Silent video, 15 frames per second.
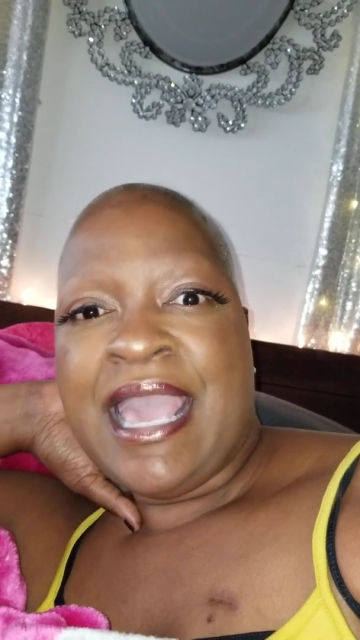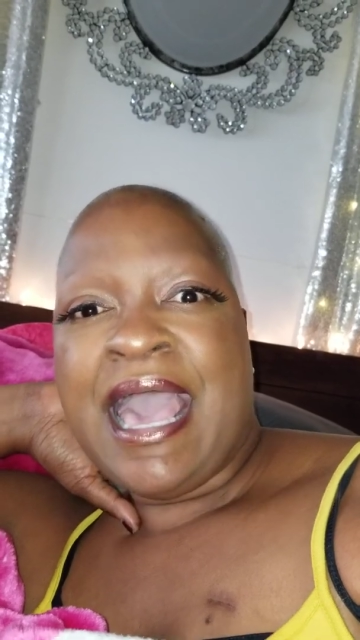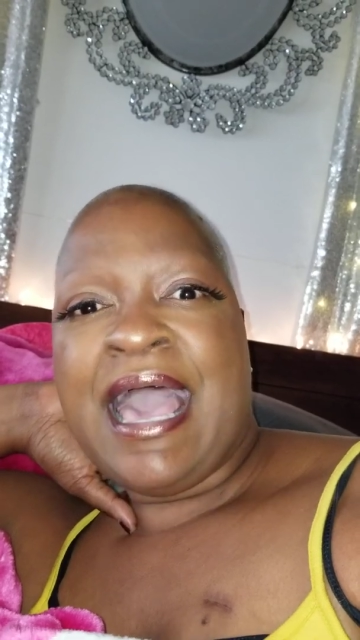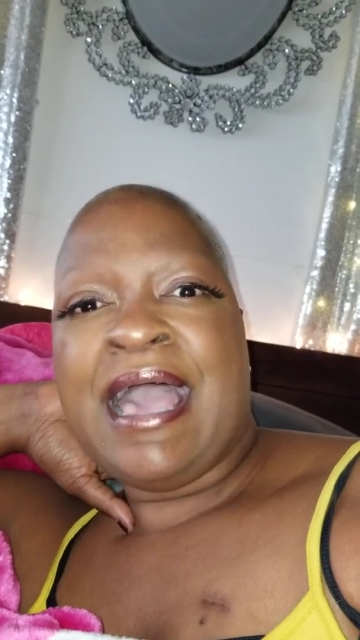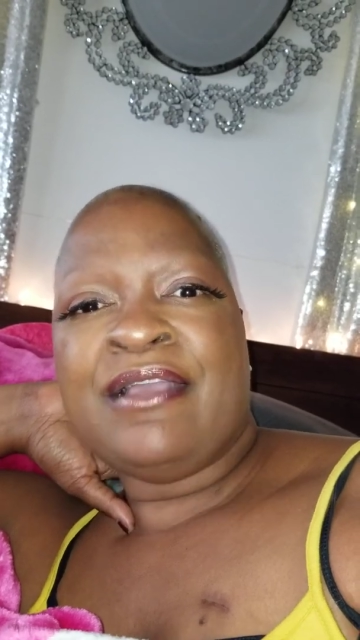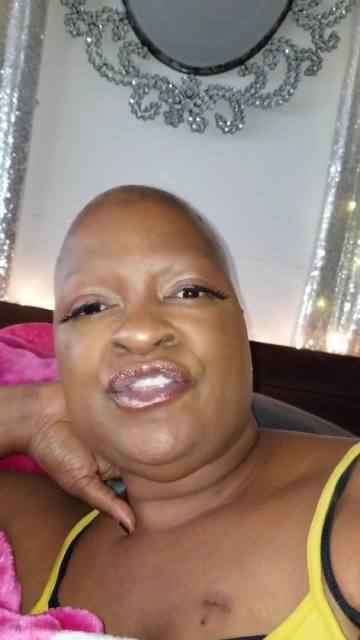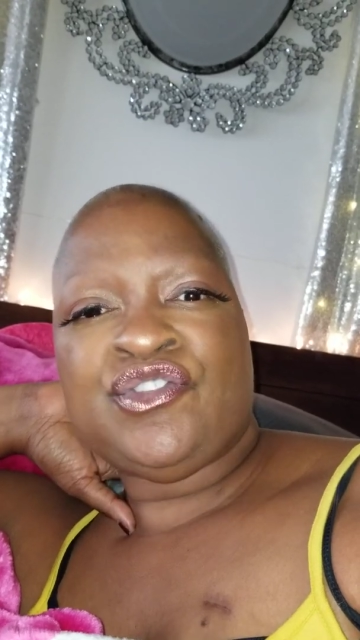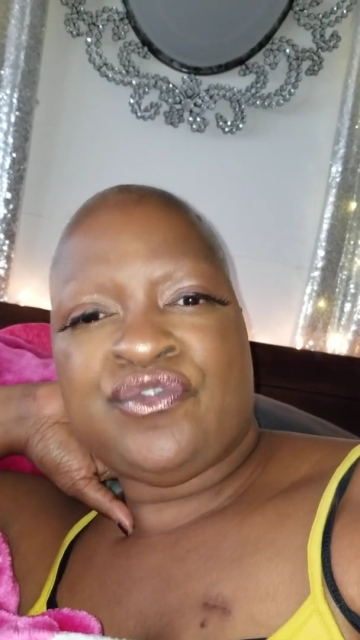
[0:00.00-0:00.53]

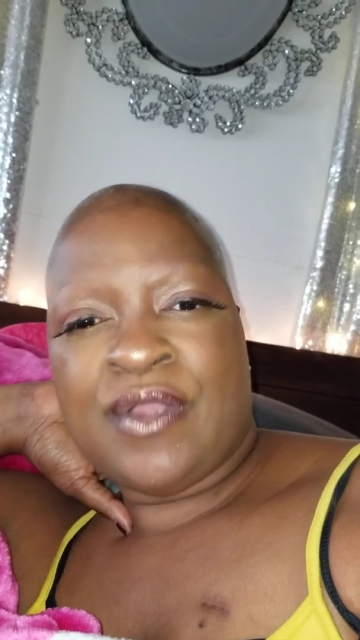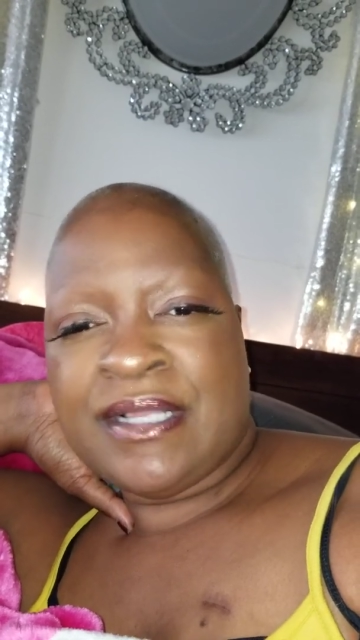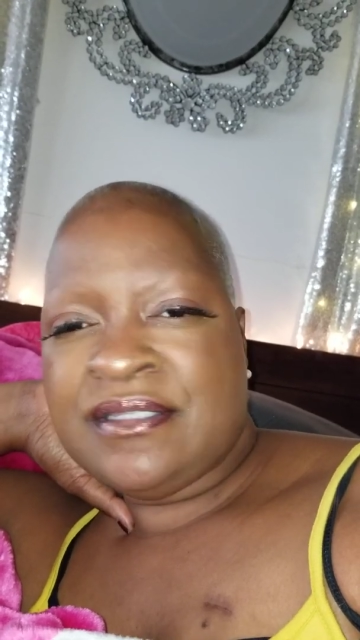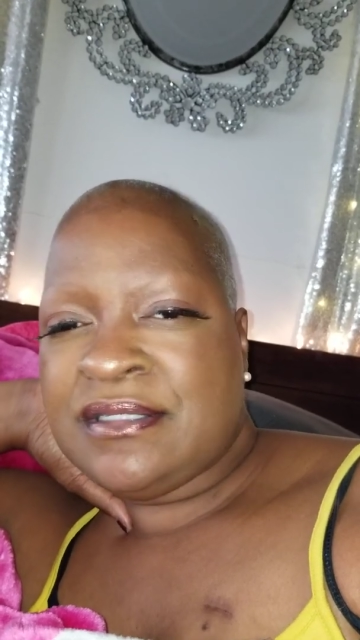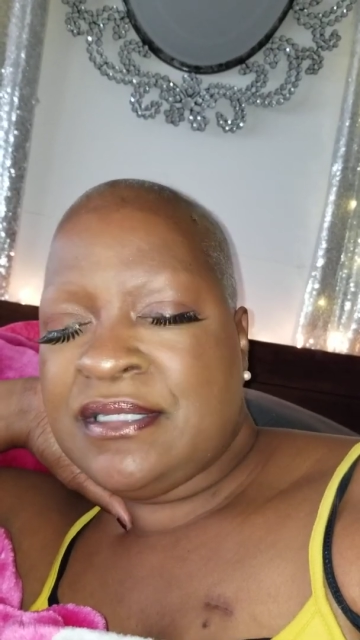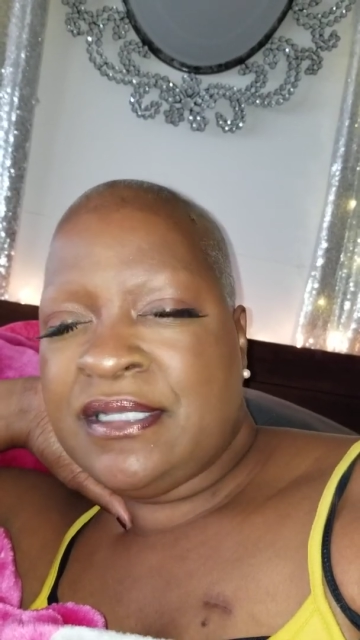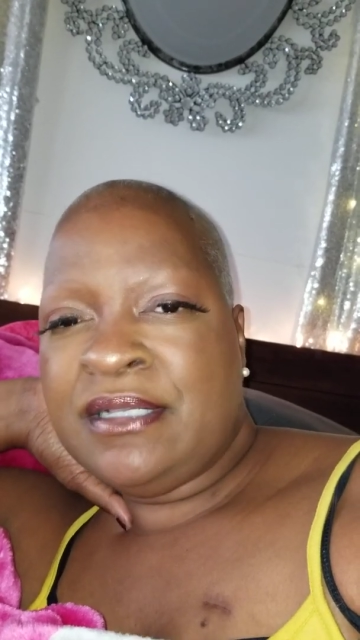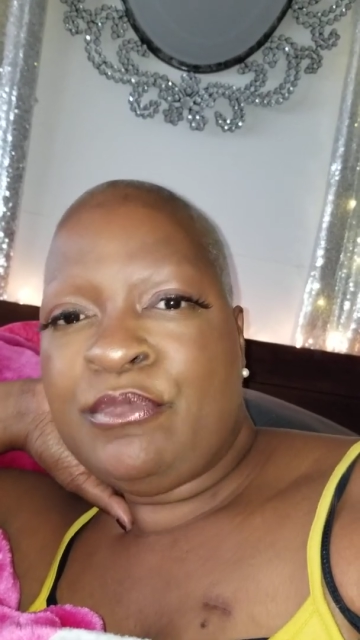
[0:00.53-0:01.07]
I
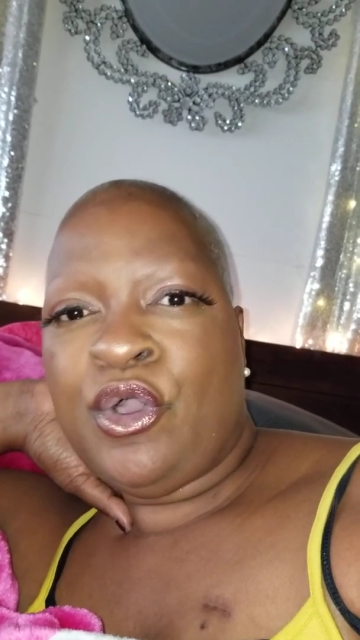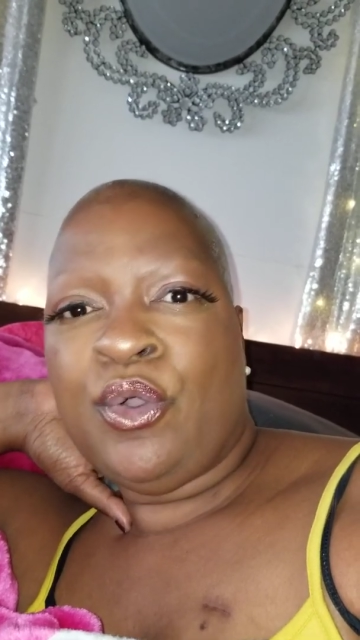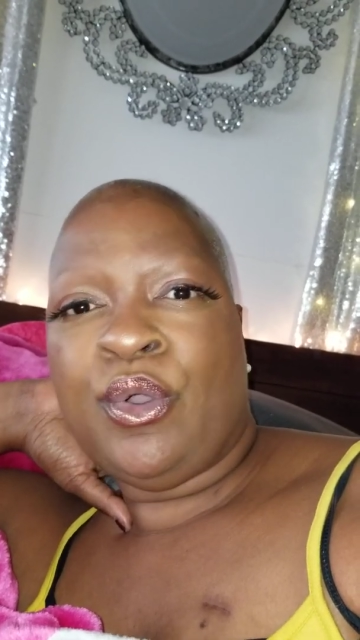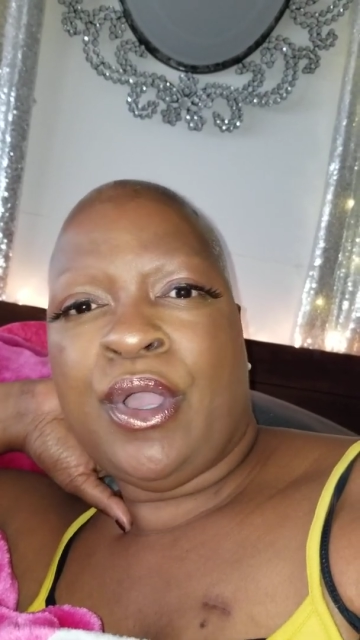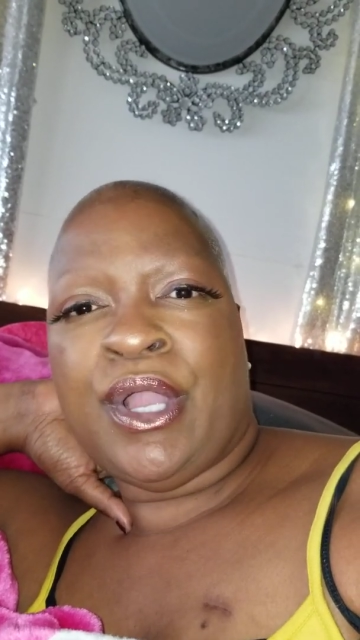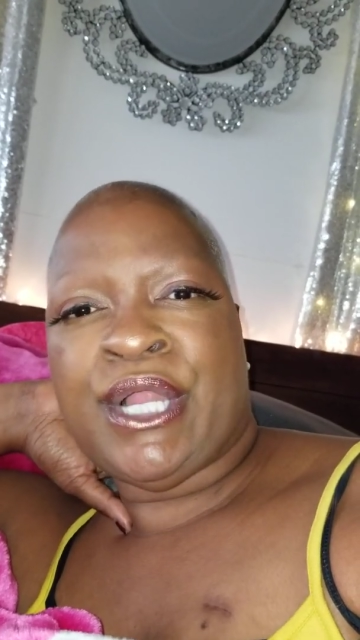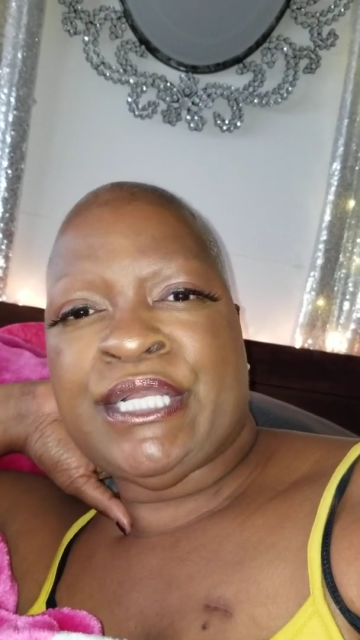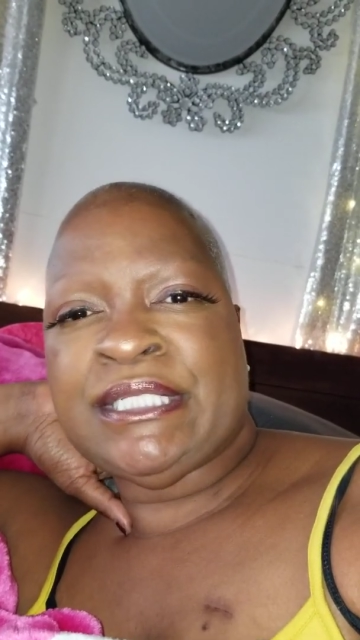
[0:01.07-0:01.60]
trust Him
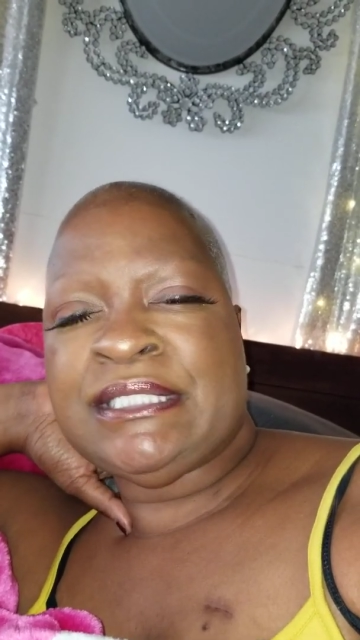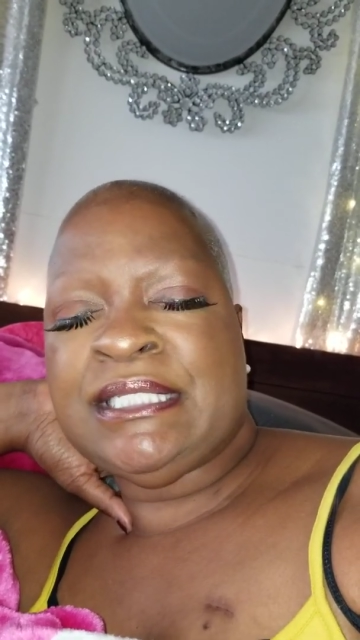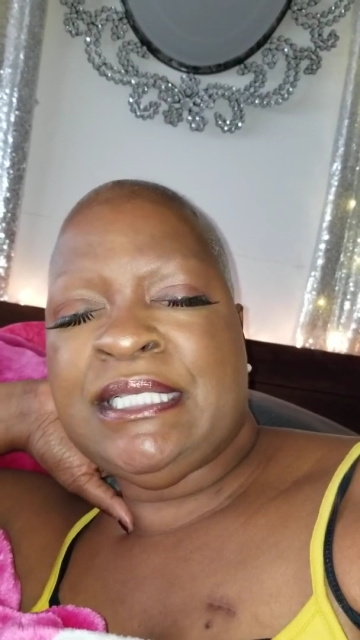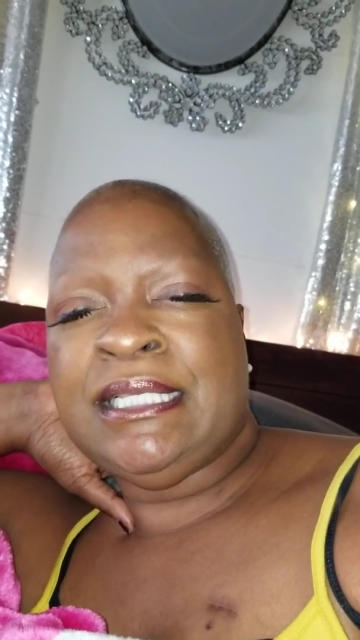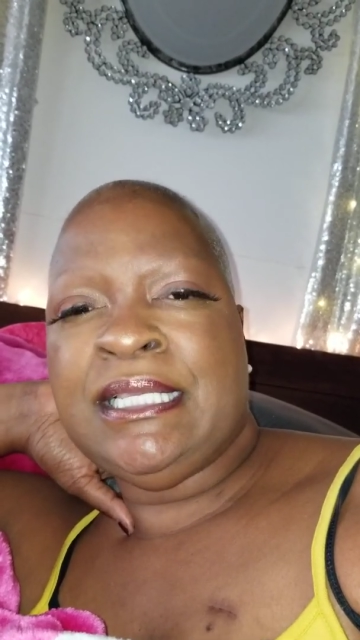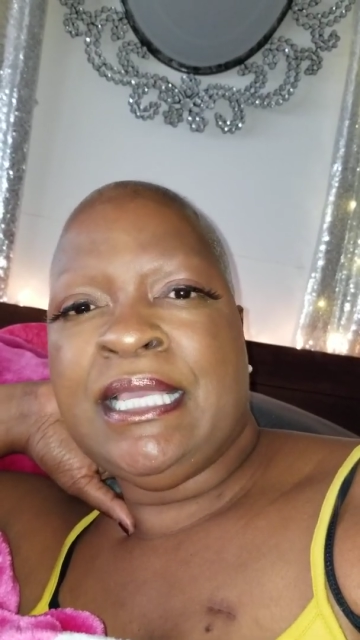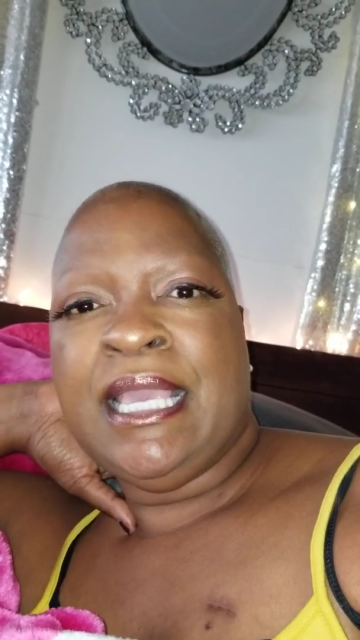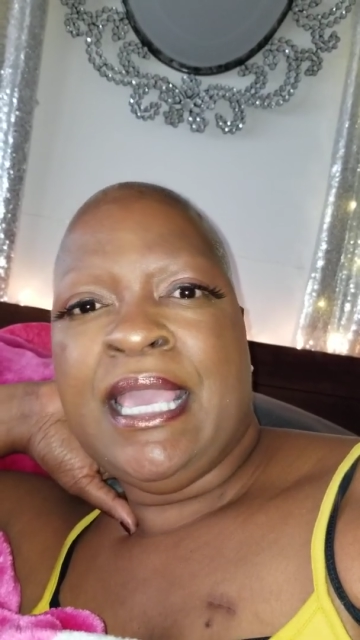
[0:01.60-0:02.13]

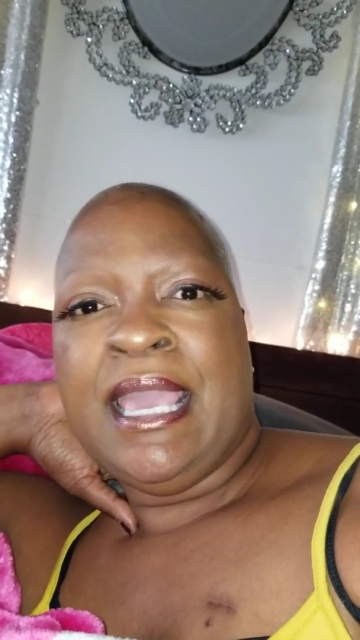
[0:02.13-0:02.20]
wholeheartedly.